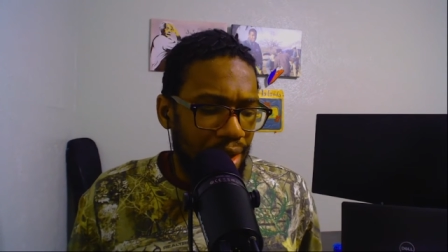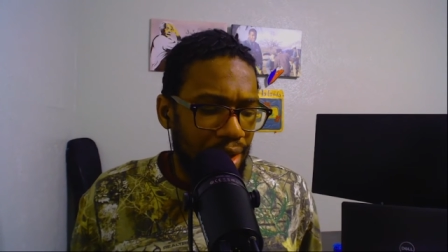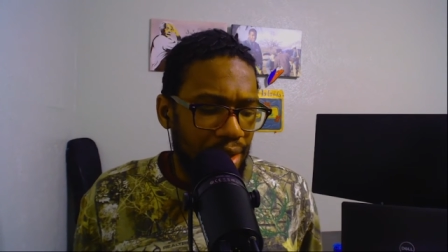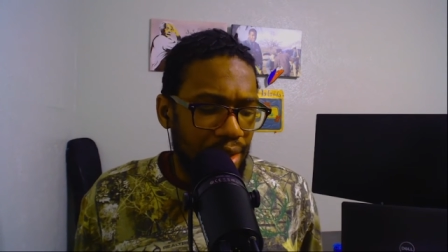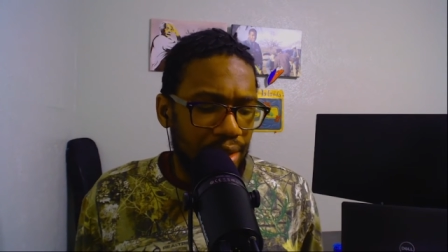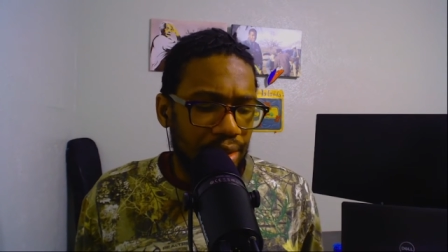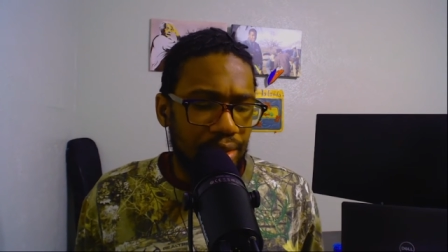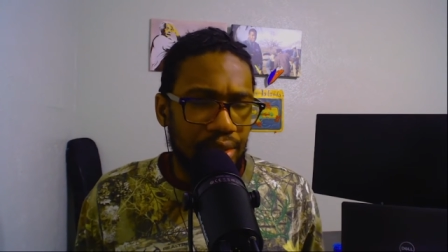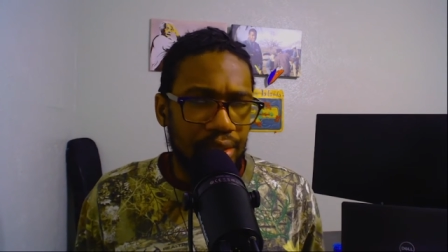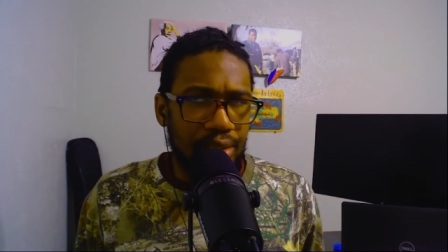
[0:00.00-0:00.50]

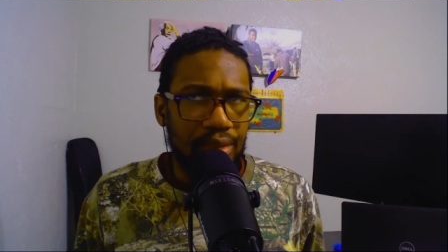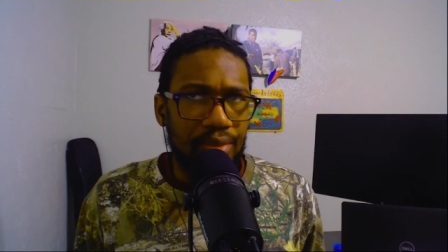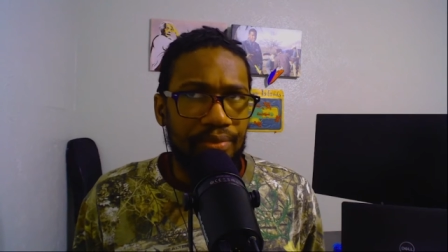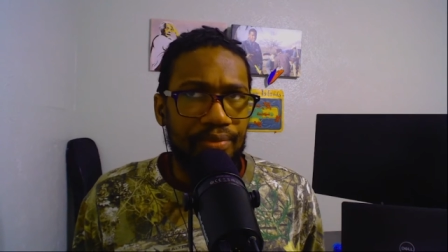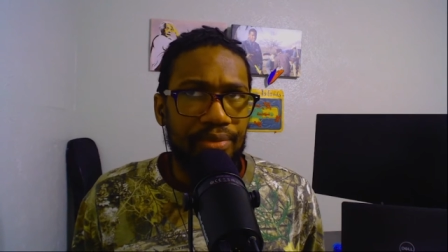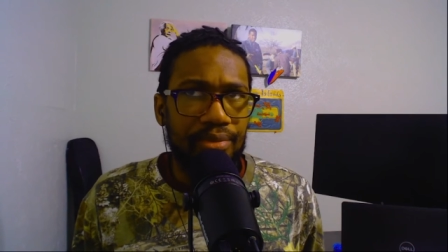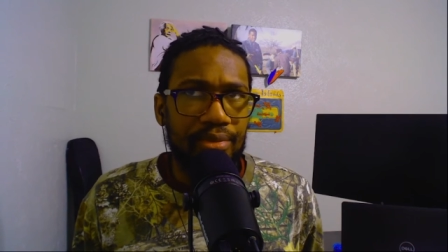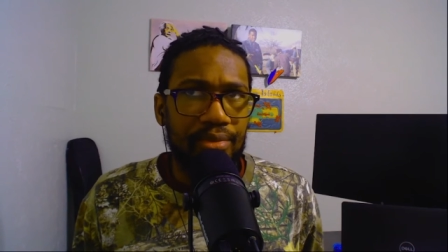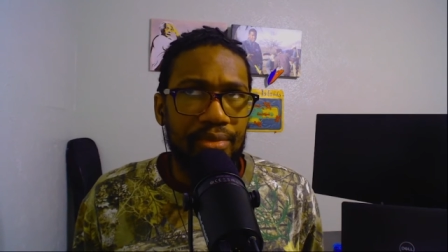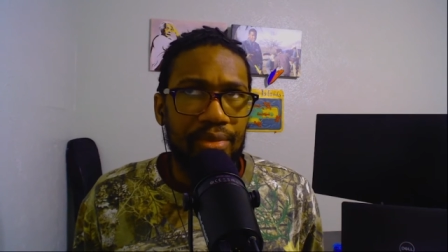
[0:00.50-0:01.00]
Cause um
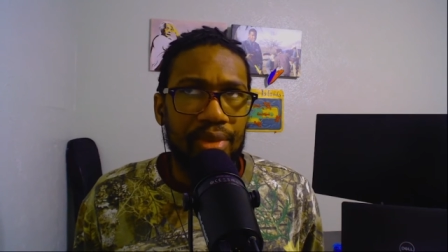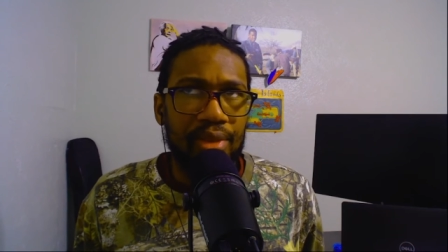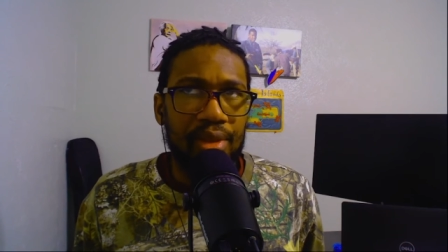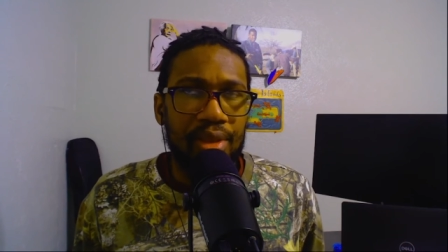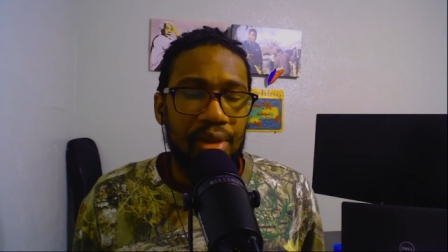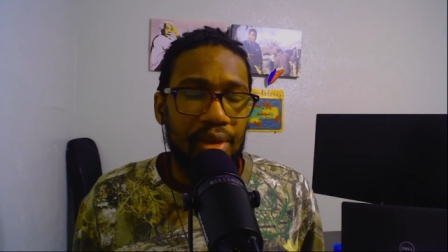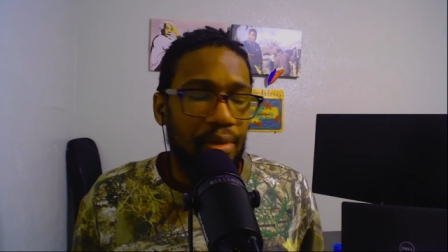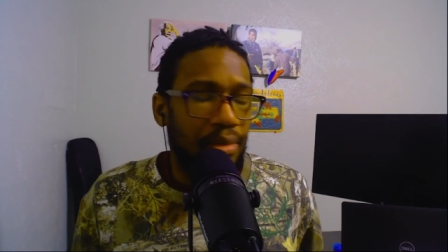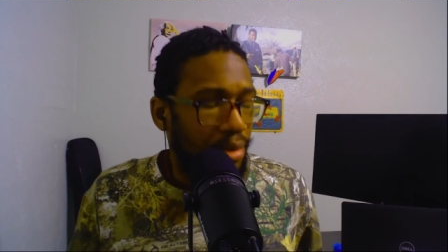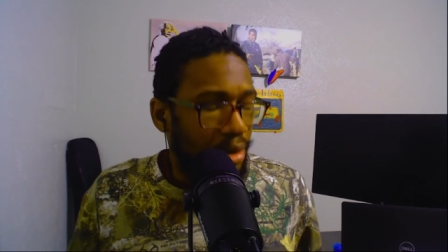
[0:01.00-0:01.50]

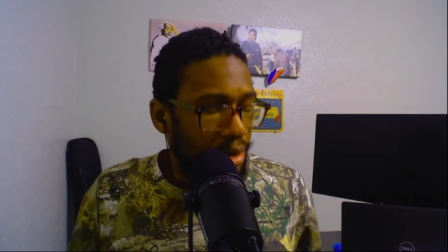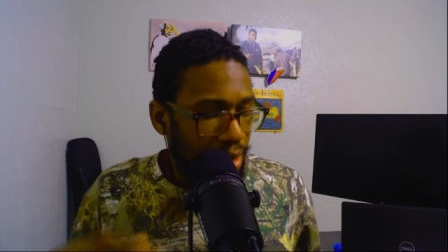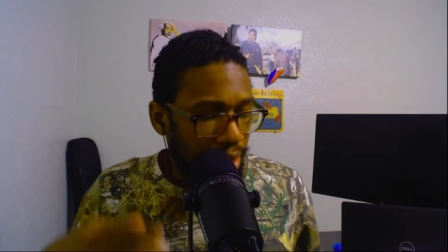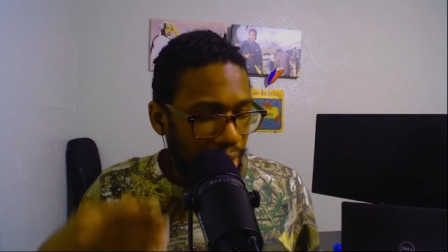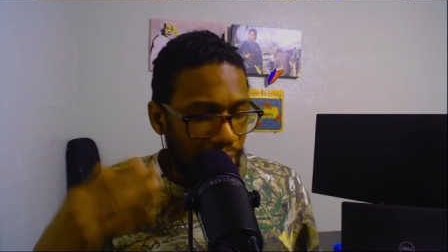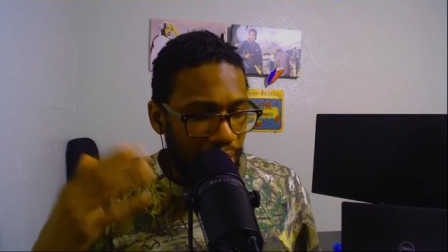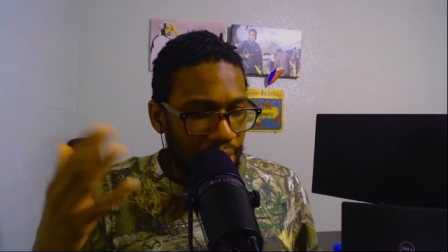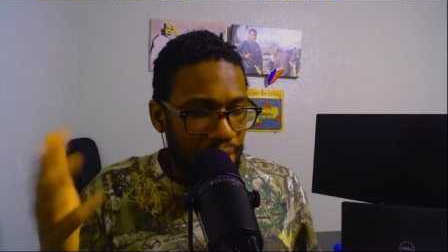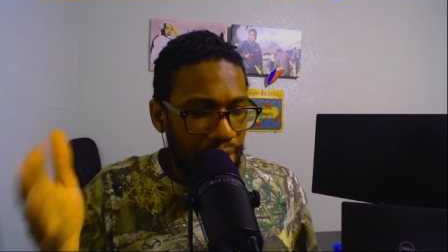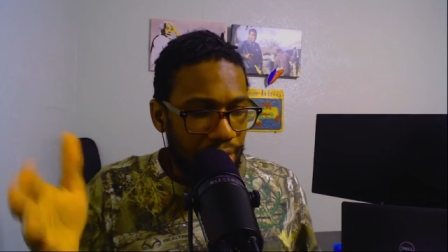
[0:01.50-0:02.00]
but
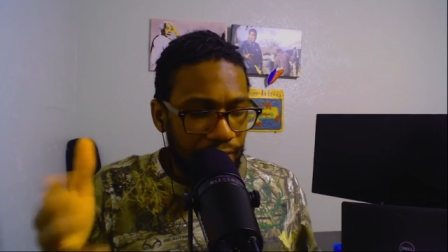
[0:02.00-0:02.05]
uh,